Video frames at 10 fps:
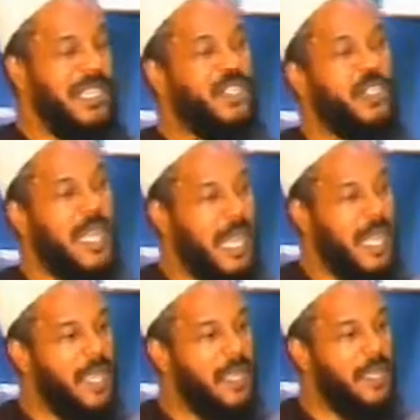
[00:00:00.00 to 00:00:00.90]
Till
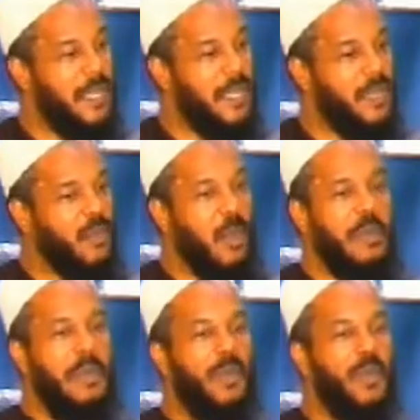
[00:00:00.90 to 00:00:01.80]
today,
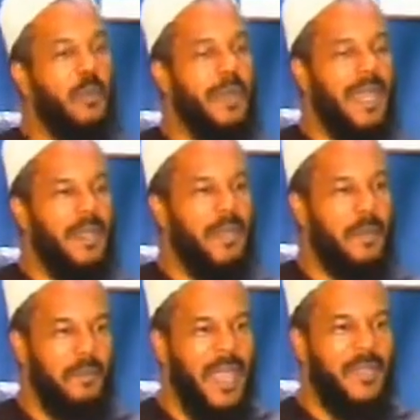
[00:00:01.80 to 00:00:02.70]
where people go
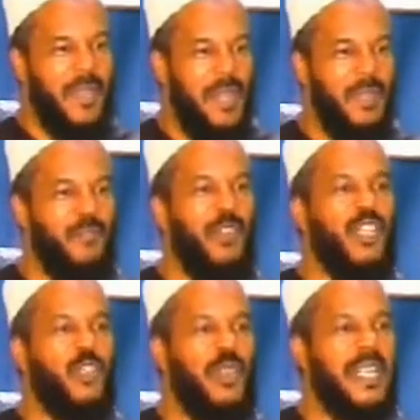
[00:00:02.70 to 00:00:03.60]
bathing
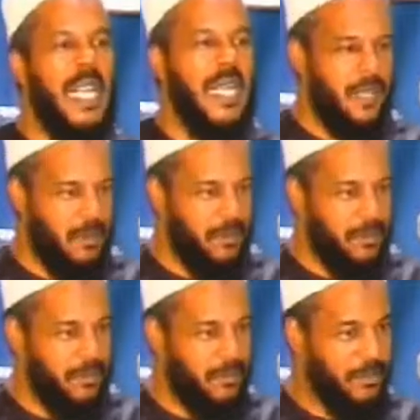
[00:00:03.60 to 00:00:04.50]
virtually naked,
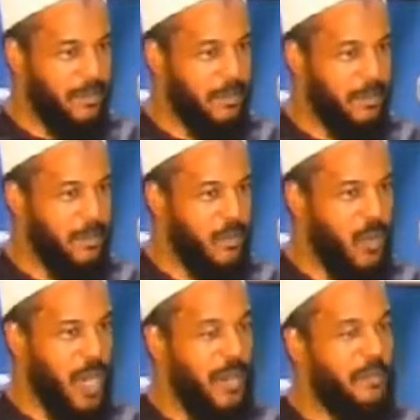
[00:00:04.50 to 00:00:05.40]

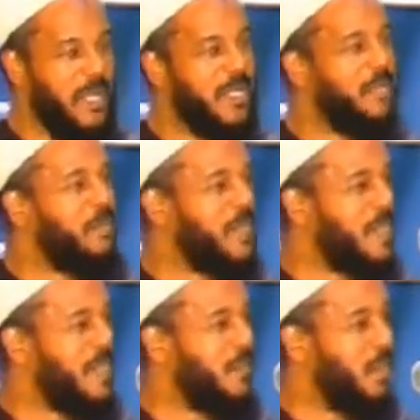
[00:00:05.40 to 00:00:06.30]
wearing bits and
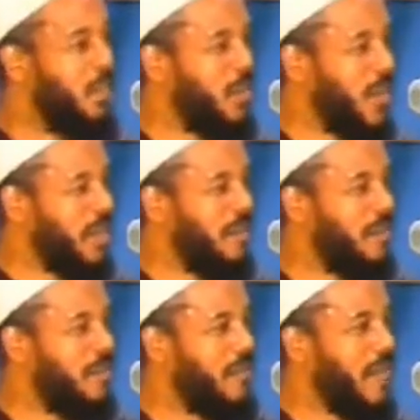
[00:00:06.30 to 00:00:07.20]
pieces of clothing.
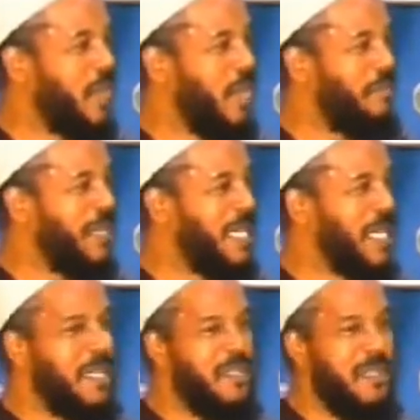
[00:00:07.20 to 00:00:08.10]
They call
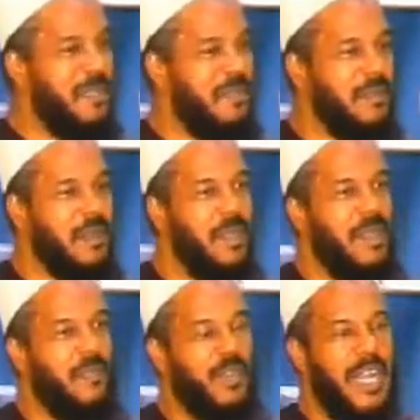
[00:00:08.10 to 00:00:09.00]
bikinis and
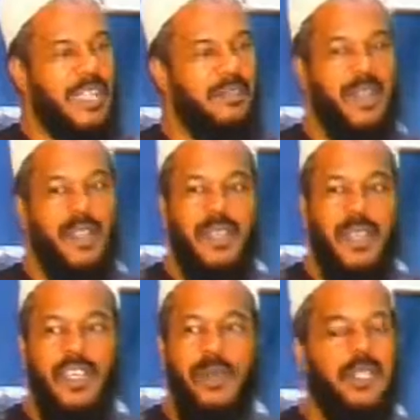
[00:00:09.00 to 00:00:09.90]
a variety of other
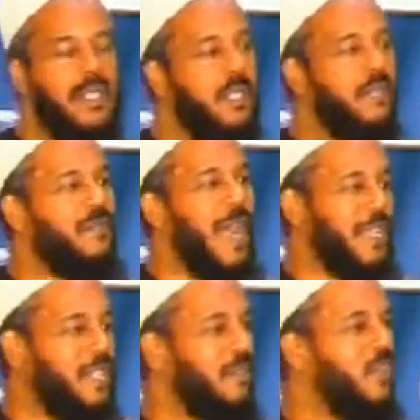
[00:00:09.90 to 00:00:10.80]
things, but in
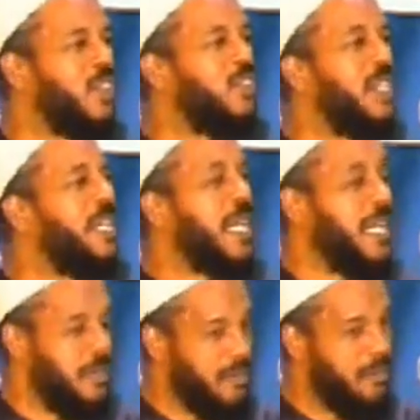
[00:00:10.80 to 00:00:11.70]
fact they're virtually
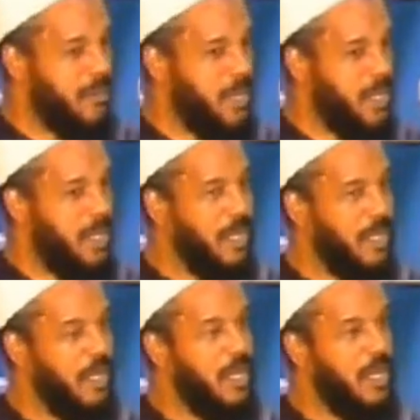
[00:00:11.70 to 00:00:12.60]
naked.
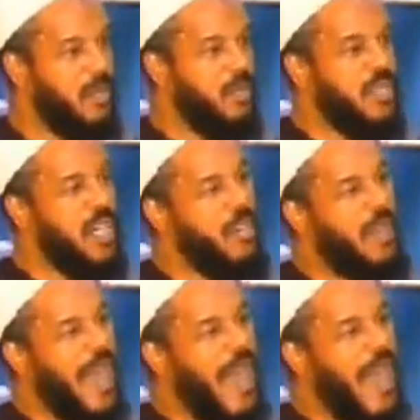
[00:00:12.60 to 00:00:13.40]
You see a